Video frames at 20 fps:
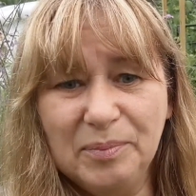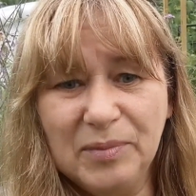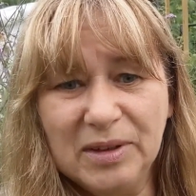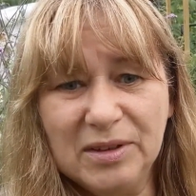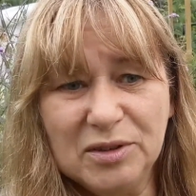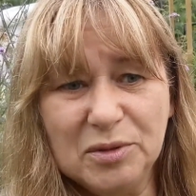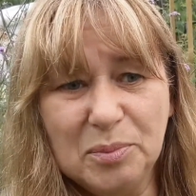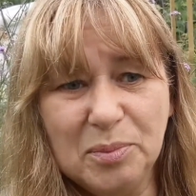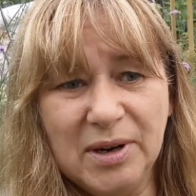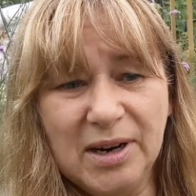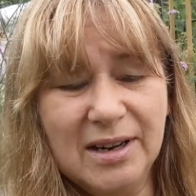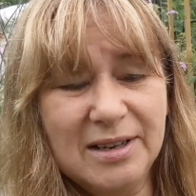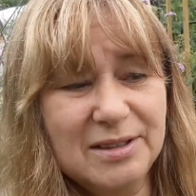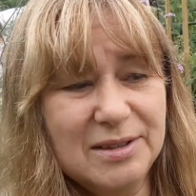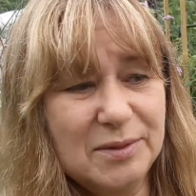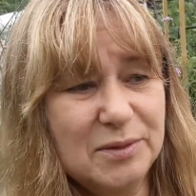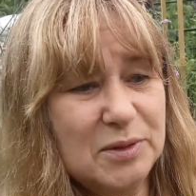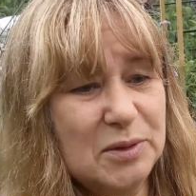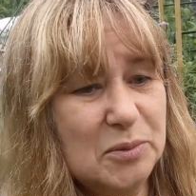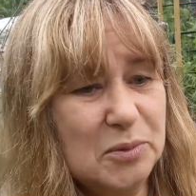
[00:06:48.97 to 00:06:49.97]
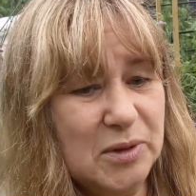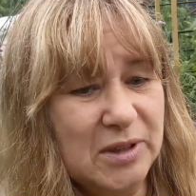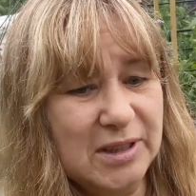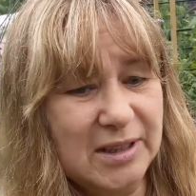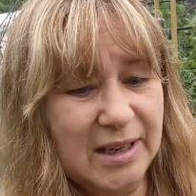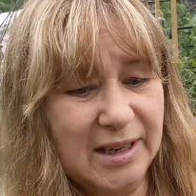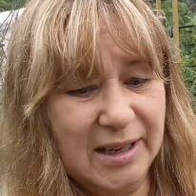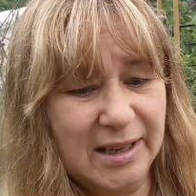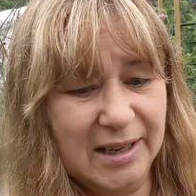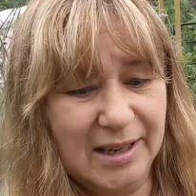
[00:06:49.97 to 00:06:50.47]
Surprise of the
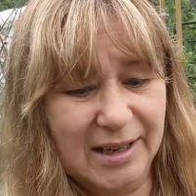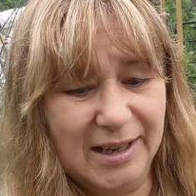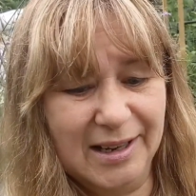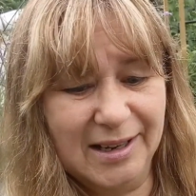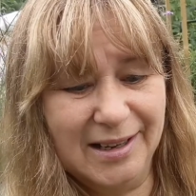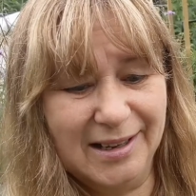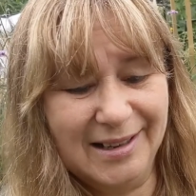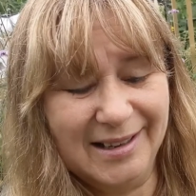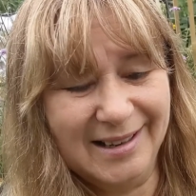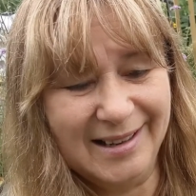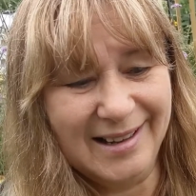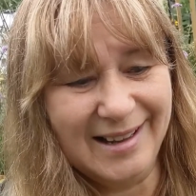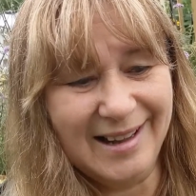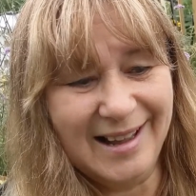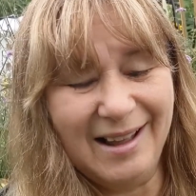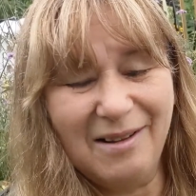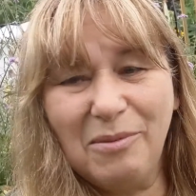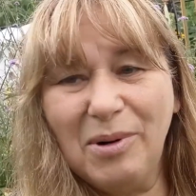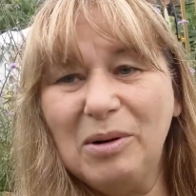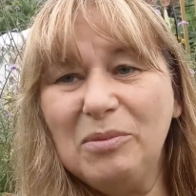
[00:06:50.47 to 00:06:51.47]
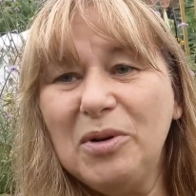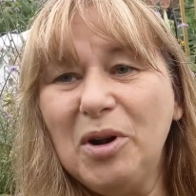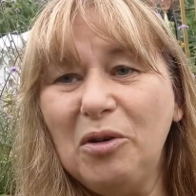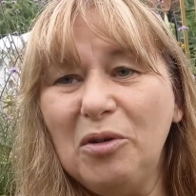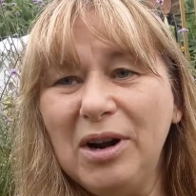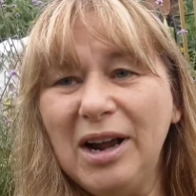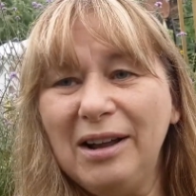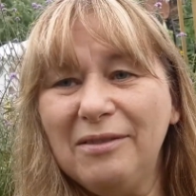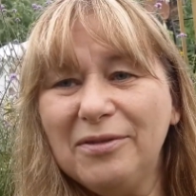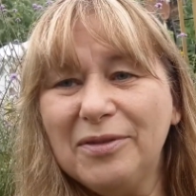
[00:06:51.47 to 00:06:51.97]
week. Well, we all
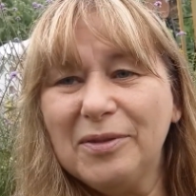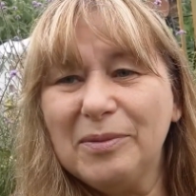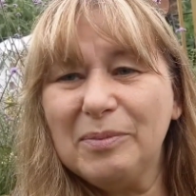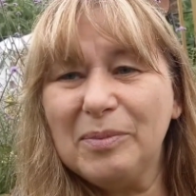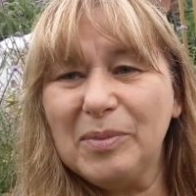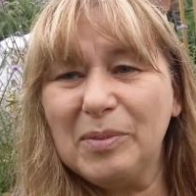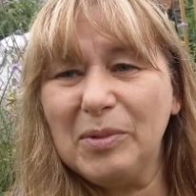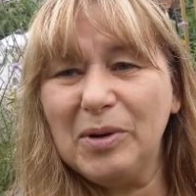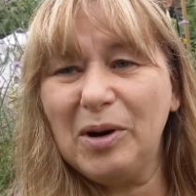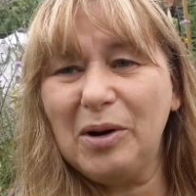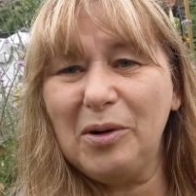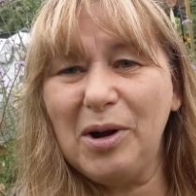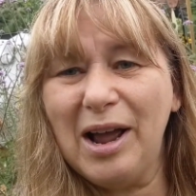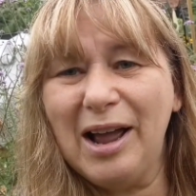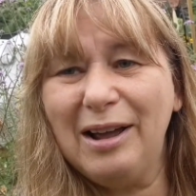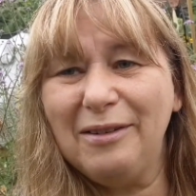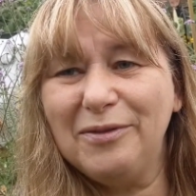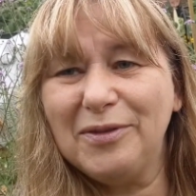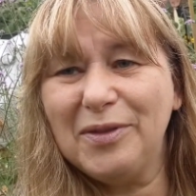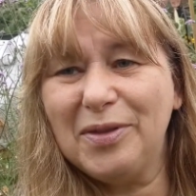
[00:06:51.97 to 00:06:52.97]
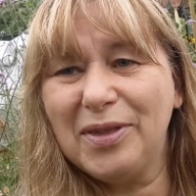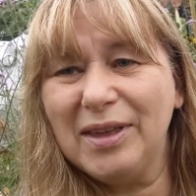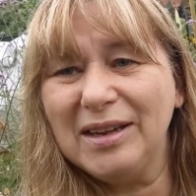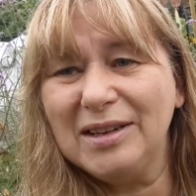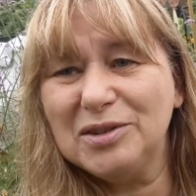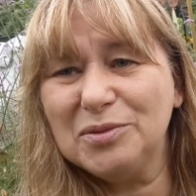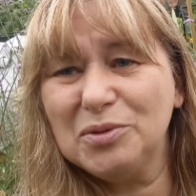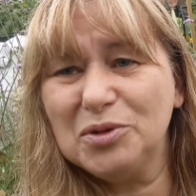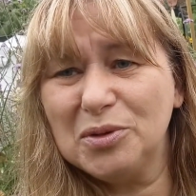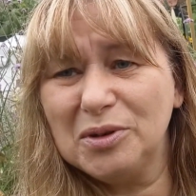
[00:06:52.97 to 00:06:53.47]
have
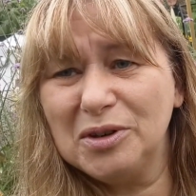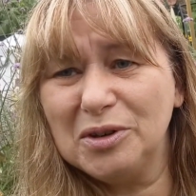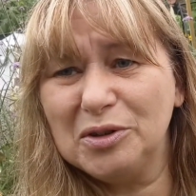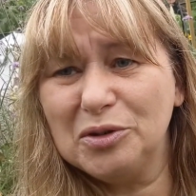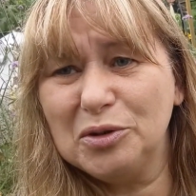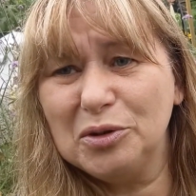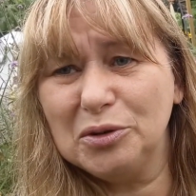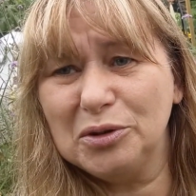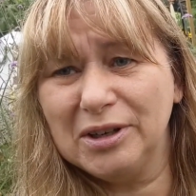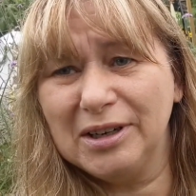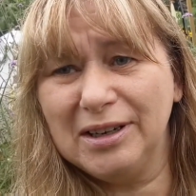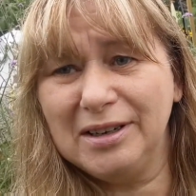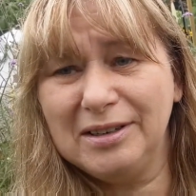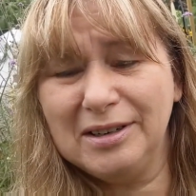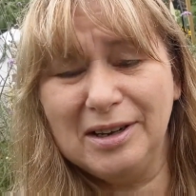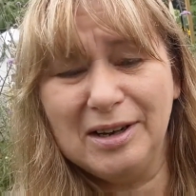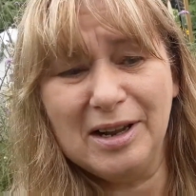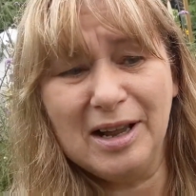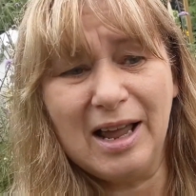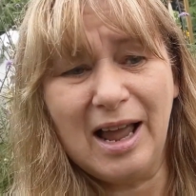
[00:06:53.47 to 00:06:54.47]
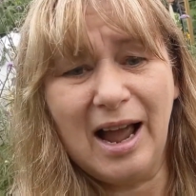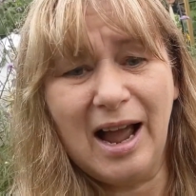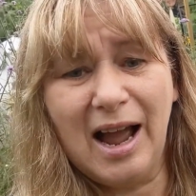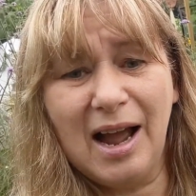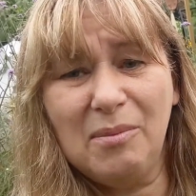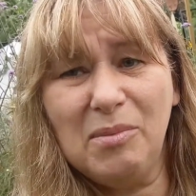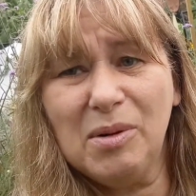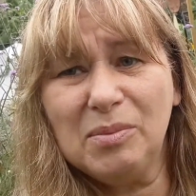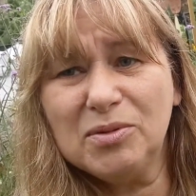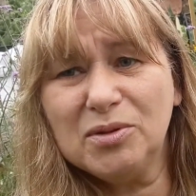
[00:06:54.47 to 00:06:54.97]
things which we're not good at.
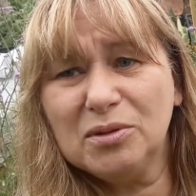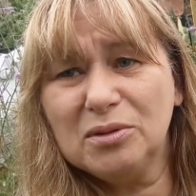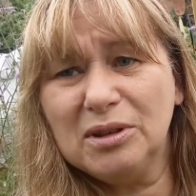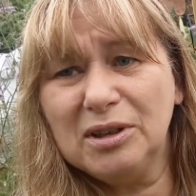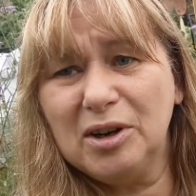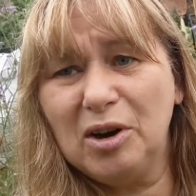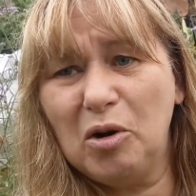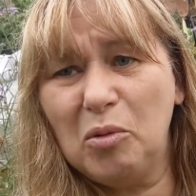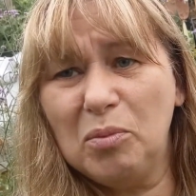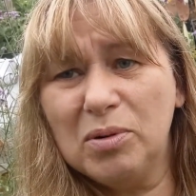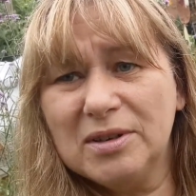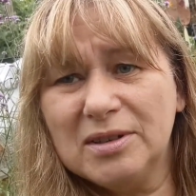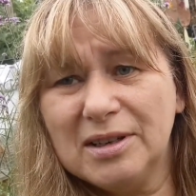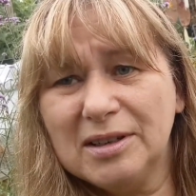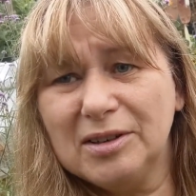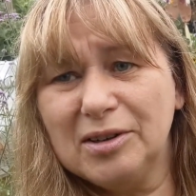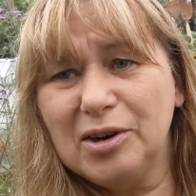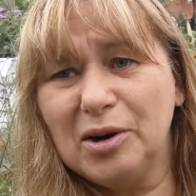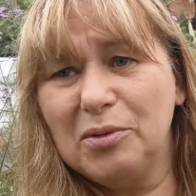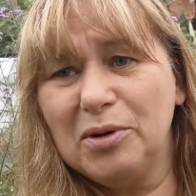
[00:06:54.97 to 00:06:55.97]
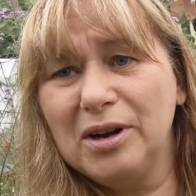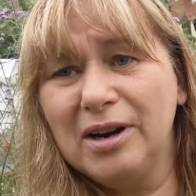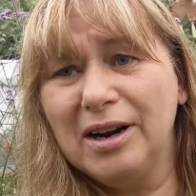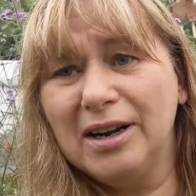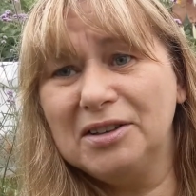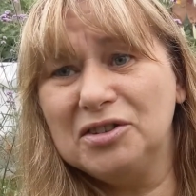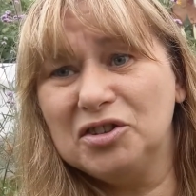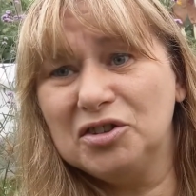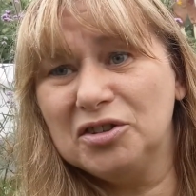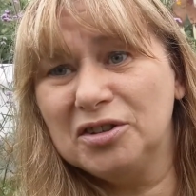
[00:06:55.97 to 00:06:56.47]
I'm absolutely hopeless at growing
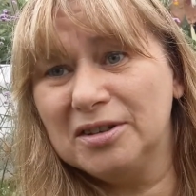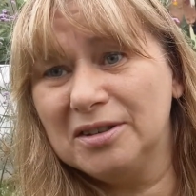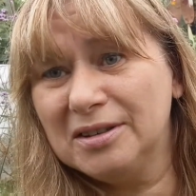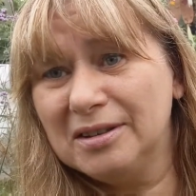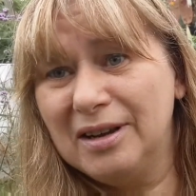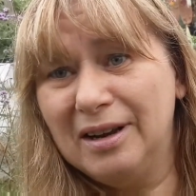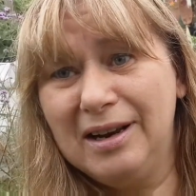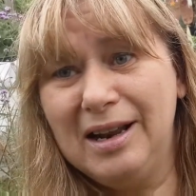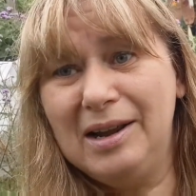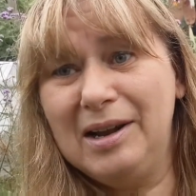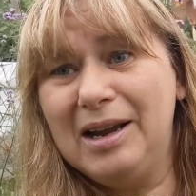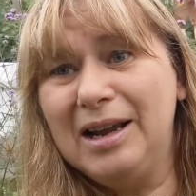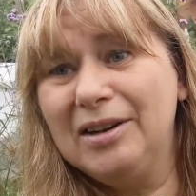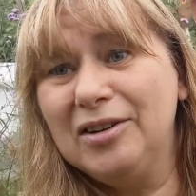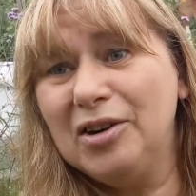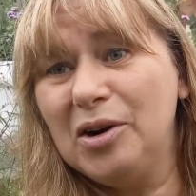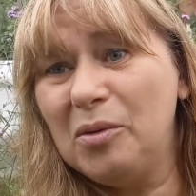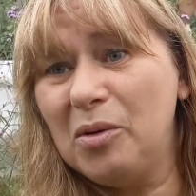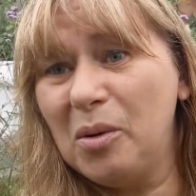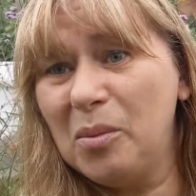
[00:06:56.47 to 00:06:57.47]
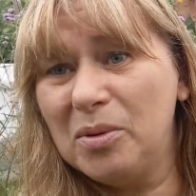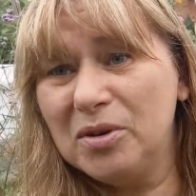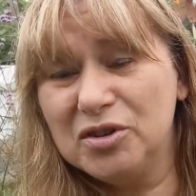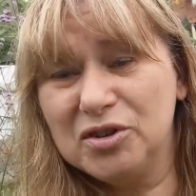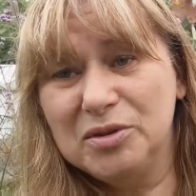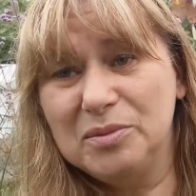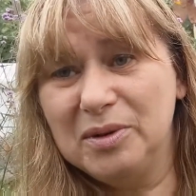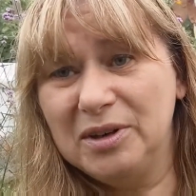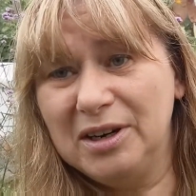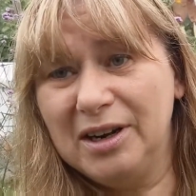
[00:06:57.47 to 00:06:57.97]
radishes. I can grow
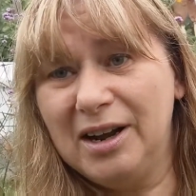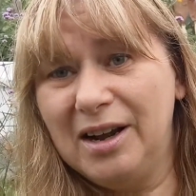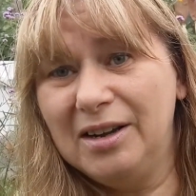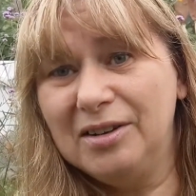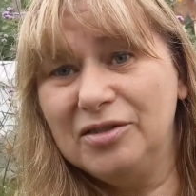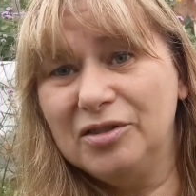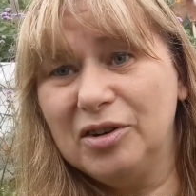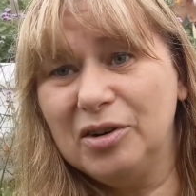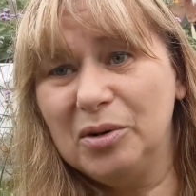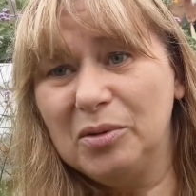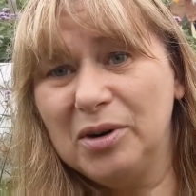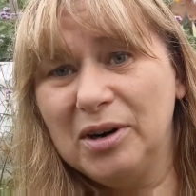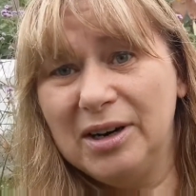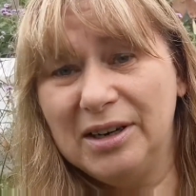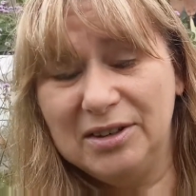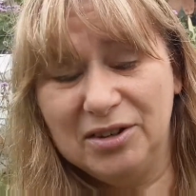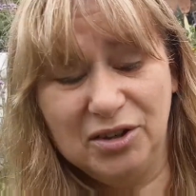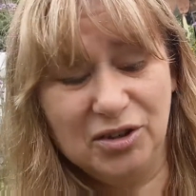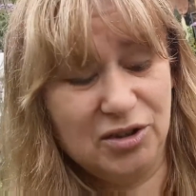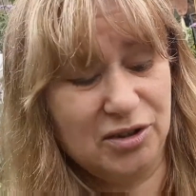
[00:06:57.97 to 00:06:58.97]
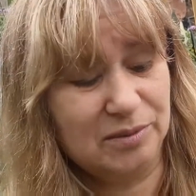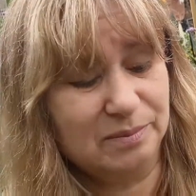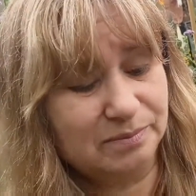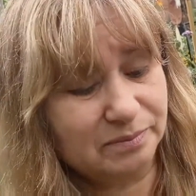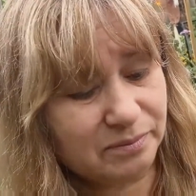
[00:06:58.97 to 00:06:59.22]
aubergine, but I can't grow a radish.